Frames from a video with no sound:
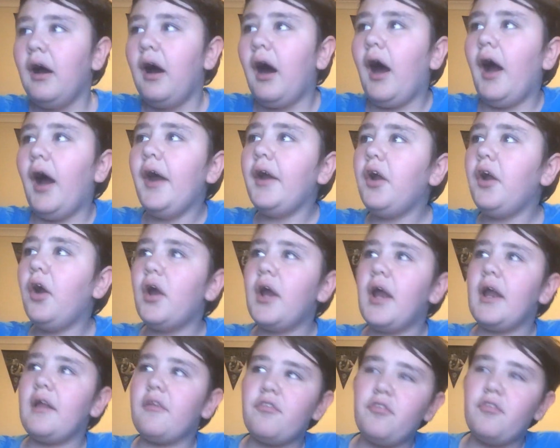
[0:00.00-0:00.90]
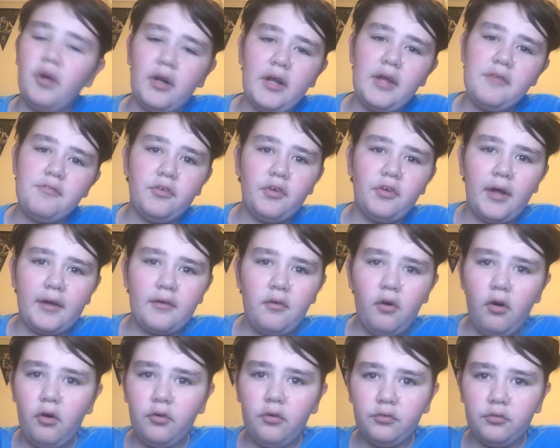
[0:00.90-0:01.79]
I don't know, it's not even like
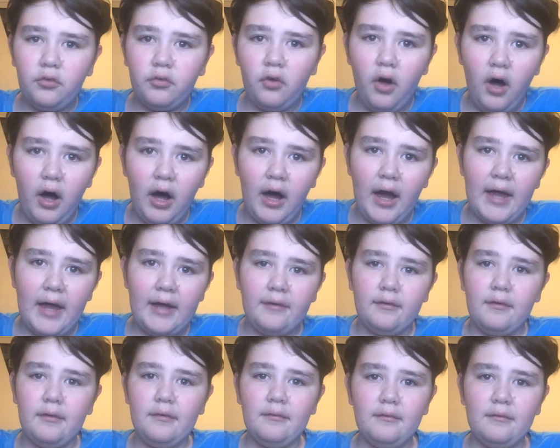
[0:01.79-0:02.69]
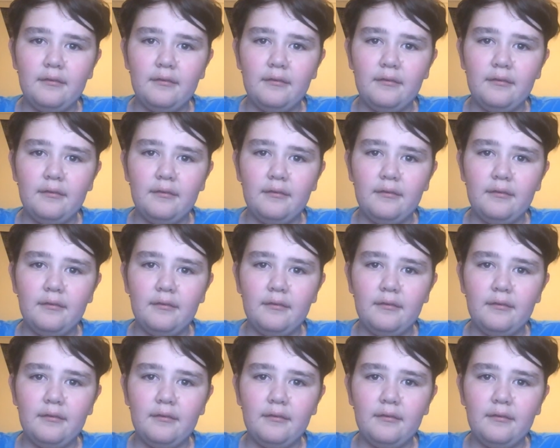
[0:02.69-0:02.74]
online,